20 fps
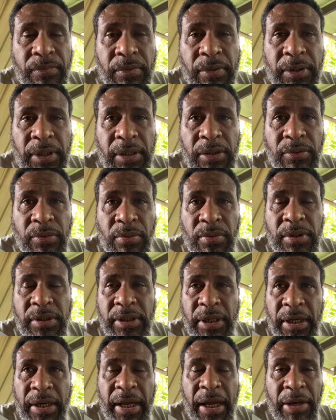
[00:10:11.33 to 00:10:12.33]
the tools
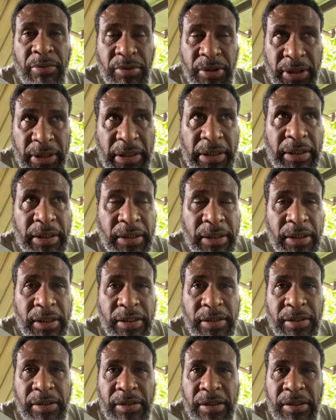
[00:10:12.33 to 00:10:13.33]
that I would need.
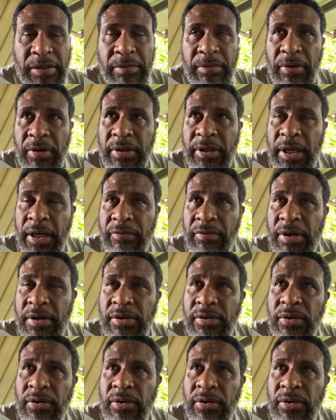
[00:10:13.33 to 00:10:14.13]
It's not advanced.